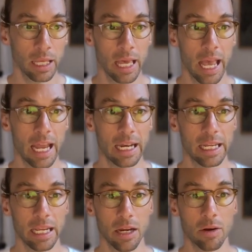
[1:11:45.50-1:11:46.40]
And
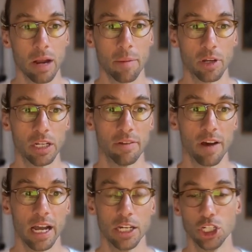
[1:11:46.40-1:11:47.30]
here I'm going to
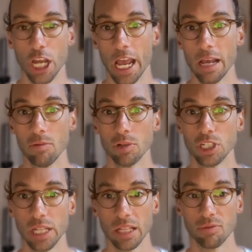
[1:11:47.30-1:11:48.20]
define j, which
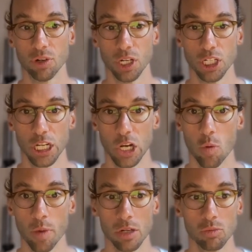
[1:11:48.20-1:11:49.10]
stands for the
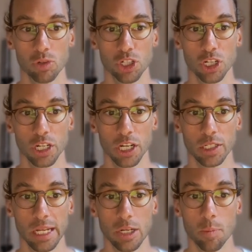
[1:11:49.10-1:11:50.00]
Jacobian, which is going to
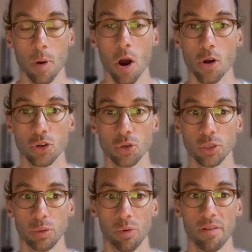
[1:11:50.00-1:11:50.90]
contain the partial
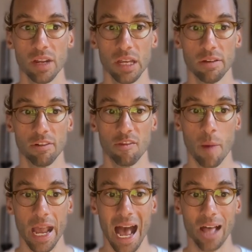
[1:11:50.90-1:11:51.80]
derivative of
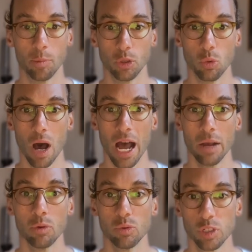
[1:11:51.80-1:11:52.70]
my output y
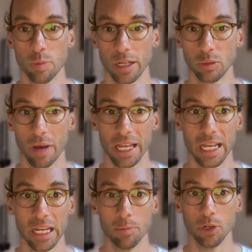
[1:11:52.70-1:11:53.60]
with respect to my
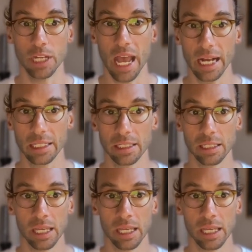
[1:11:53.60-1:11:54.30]
input x.